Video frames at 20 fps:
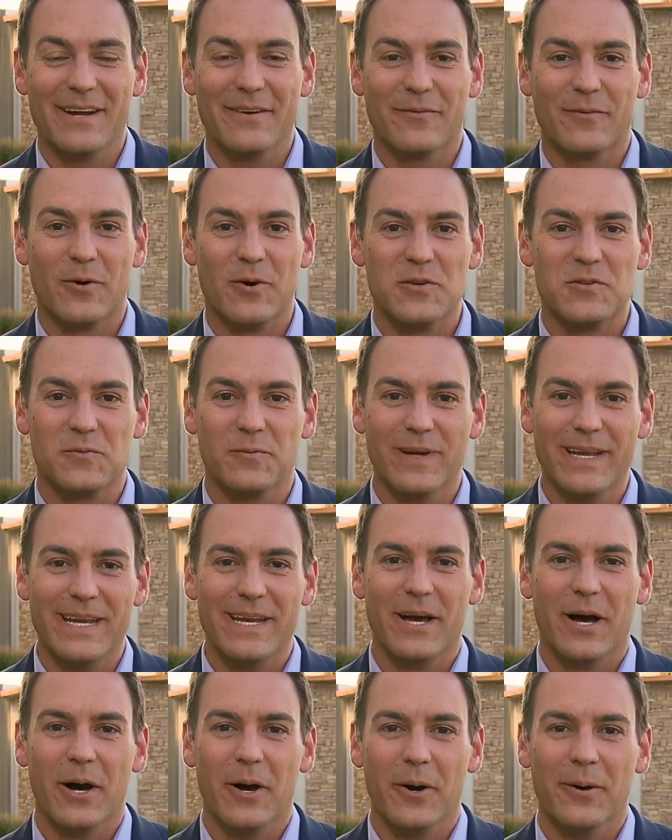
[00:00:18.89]
And of course, we
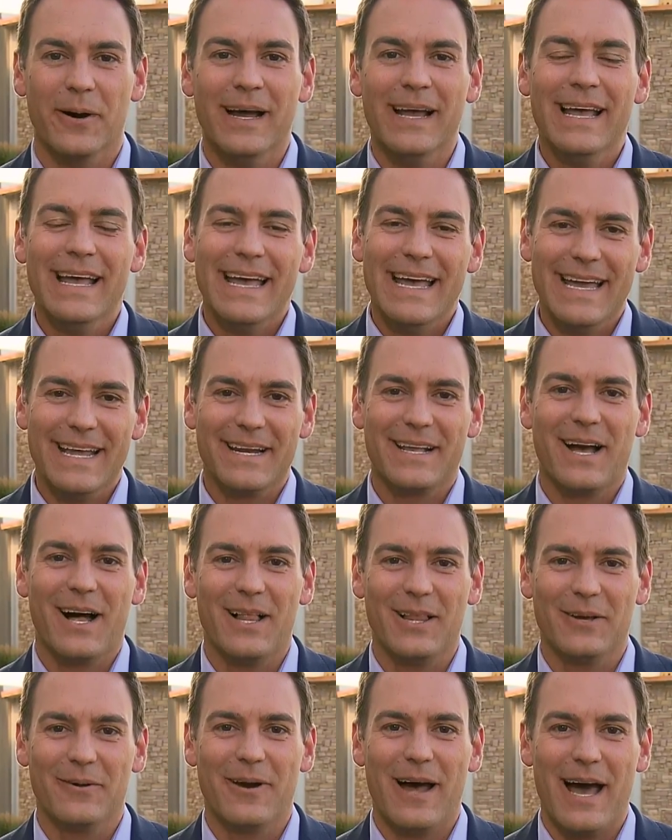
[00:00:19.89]
know in
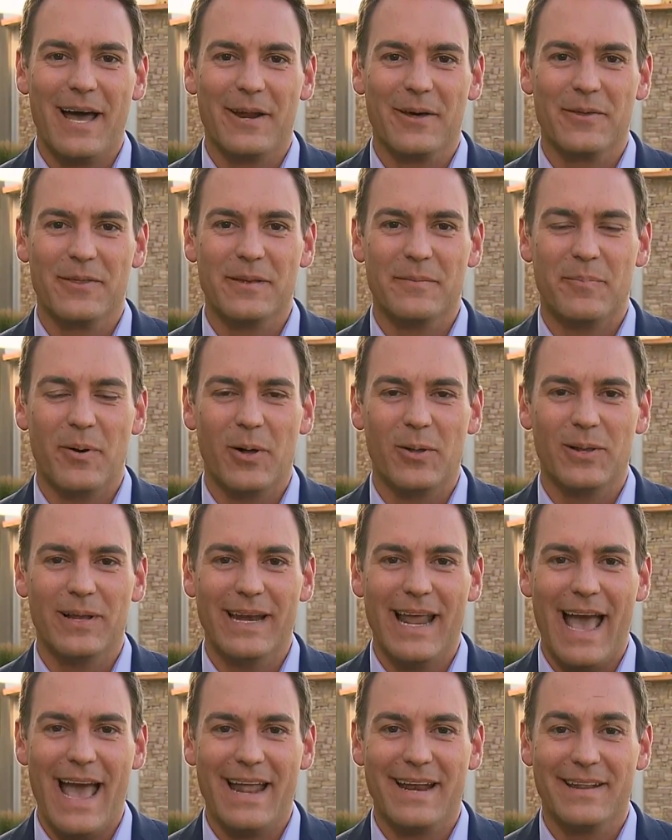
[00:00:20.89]
Colorado that
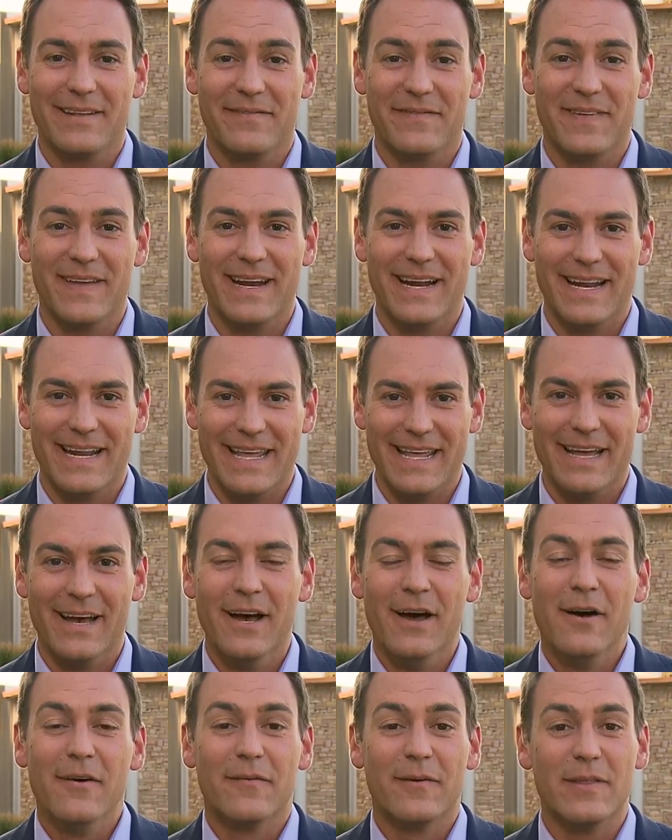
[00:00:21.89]
Bowlen had an affinity
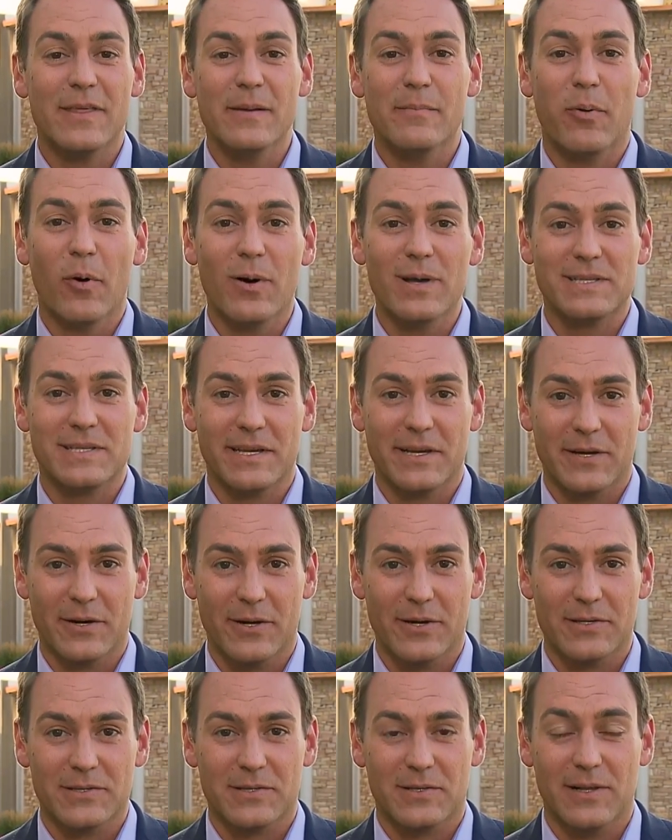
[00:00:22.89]
for the Boys and
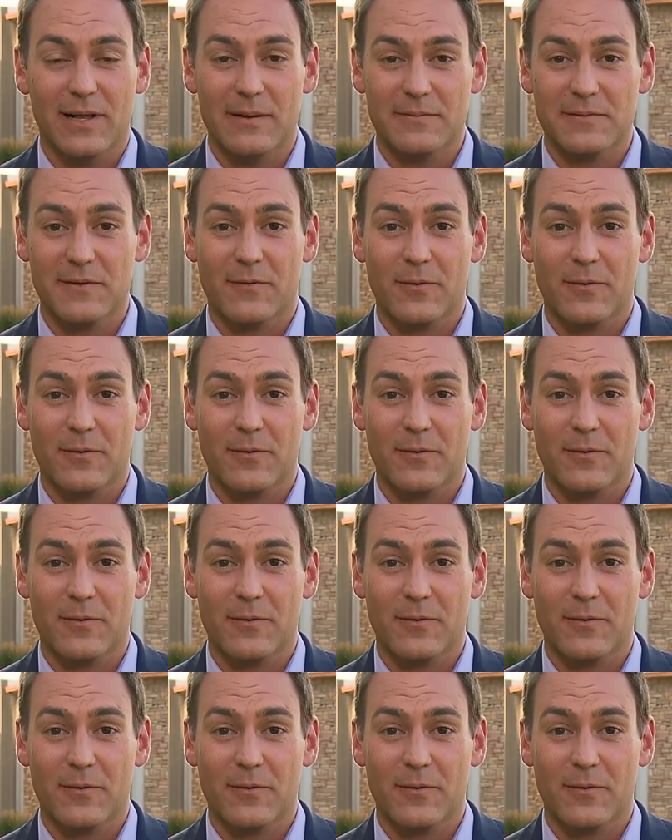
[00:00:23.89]
Girls Clubs.